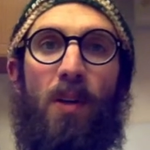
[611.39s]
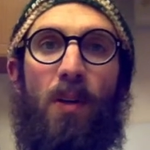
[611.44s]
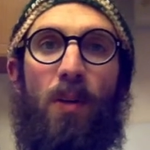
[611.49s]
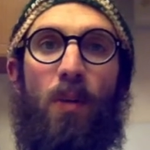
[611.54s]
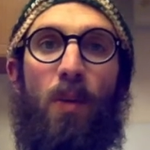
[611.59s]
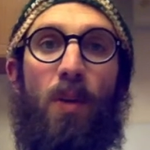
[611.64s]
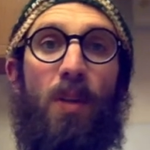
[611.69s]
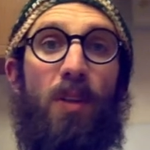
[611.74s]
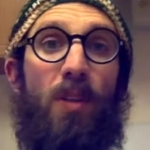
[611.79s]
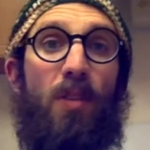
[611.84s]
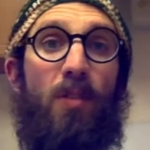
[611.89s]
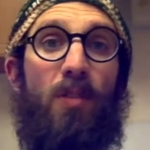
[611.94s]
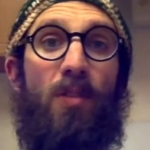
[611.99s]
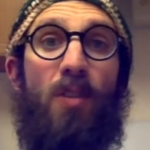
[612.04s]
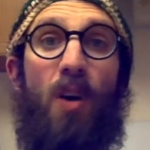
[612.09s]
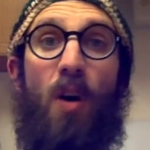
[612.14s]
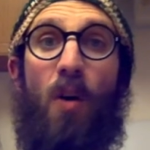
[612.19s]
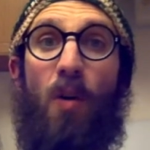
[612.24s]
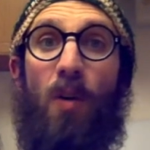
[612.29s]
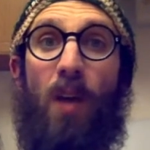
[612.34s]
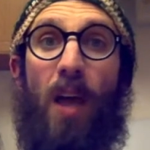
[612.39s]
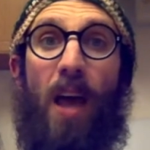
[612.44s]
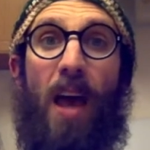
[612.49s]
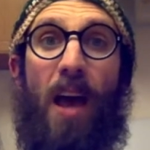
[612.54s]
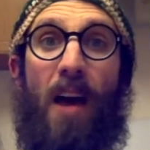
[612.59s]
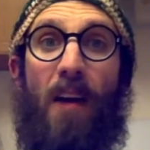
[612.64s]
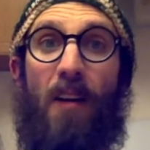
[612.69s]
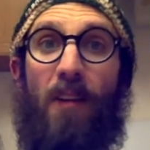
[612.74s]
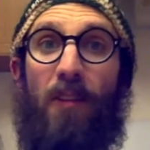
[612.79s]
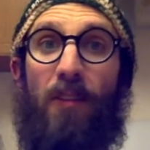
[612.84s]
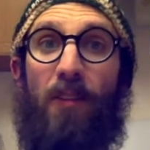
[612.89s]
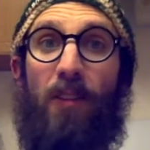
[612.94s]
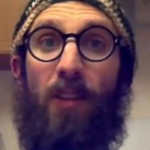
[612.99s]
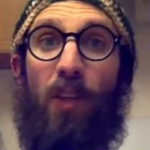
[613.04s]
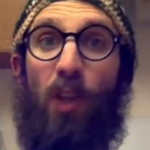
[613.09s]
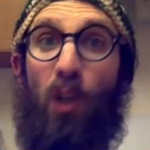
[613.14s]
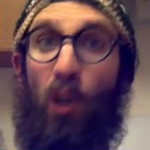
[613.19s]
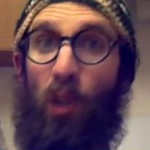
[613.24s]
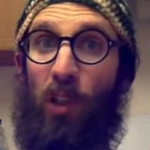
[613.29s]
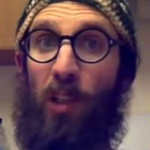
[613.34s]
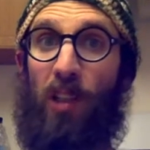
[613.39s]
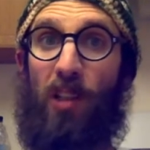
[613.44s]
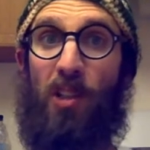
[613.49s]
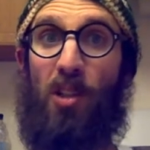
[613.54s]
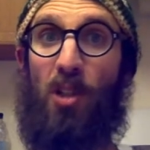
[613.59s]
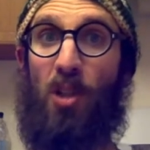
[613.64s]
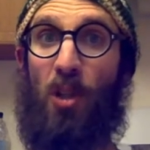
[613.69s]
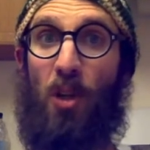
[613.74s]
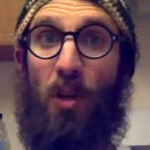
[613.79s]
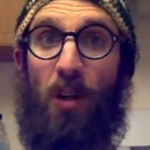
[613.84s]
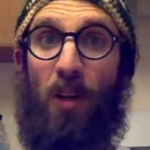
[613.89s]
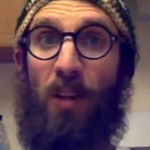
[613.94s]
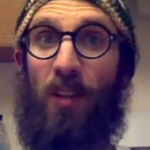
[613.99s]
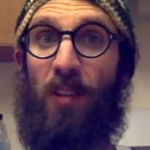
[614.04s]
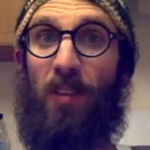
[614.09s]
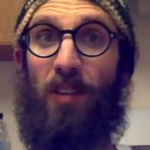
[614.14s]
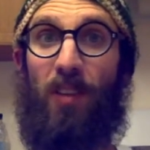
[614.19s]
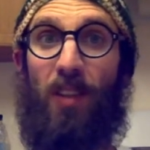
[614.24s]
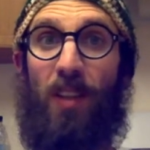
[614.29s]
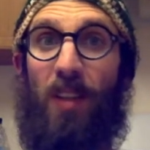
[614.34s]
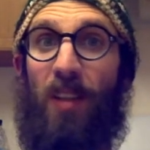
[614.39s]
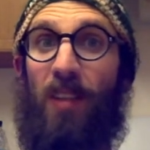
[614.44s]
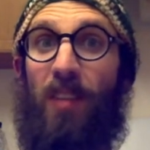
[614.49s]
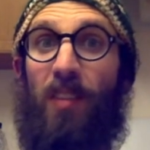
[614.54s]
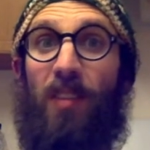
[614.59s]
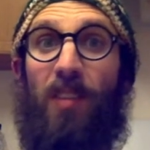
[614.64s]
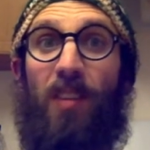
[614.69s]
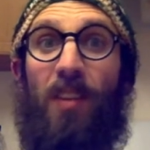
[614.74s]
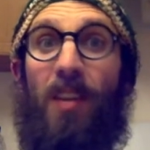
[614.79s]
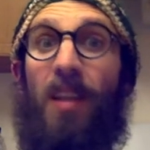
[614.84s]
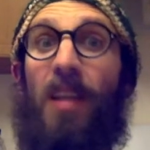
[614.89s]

when you don't have good insurance is